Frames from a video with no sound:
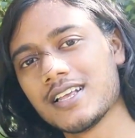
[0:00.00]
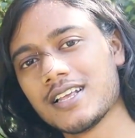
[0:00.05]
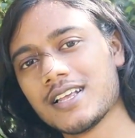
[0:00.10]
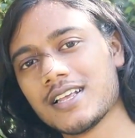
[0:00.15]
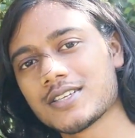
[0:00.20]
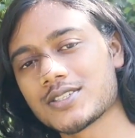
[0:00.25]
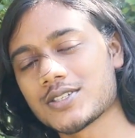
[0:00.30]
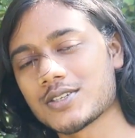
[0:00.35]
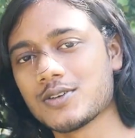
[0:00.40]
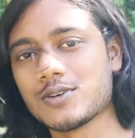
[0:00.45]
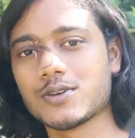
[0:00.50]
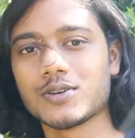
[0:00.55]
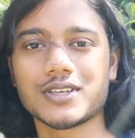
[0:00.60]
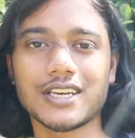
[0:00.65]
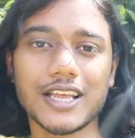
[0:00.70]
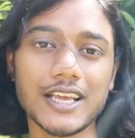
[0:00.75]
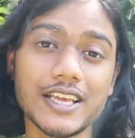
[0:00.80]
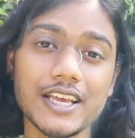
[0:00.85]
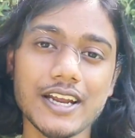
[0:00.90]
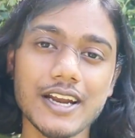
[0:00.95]
So
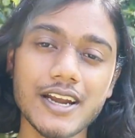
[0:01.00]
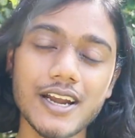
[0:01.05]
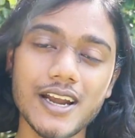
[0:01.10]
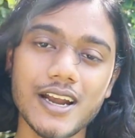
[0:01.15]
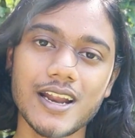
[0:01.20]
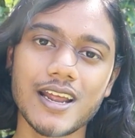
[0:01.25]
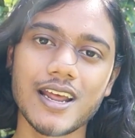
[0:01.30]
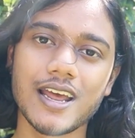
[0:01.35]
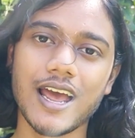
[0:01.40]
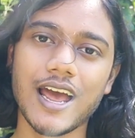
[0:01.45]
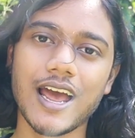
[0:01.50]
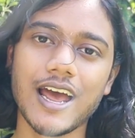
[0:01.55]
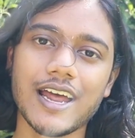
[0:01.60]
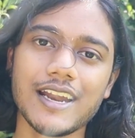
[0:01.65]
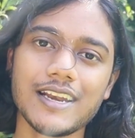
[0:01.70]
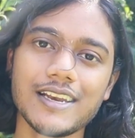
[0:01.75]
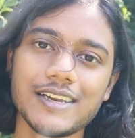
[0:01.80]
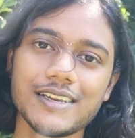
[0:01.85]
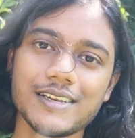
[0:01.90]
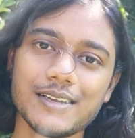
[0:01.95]
take care
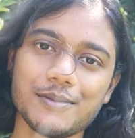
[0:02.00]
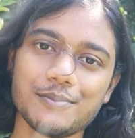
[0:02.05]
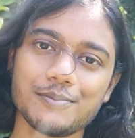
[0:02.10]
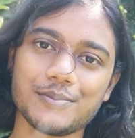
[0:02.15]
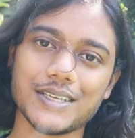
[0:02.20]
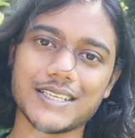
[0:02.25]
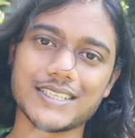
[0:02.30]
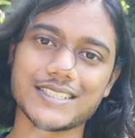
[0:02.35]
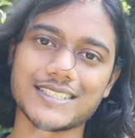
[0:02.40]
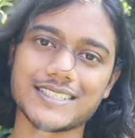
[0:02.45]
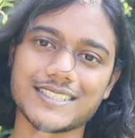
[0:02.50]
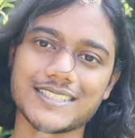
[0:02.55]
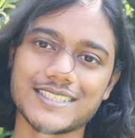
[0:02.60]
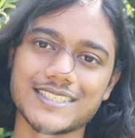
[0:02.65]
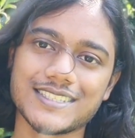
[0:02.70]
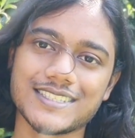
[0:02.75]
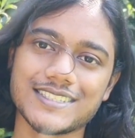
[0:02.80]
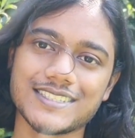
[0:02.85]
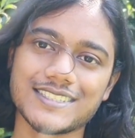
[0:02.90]
and peace.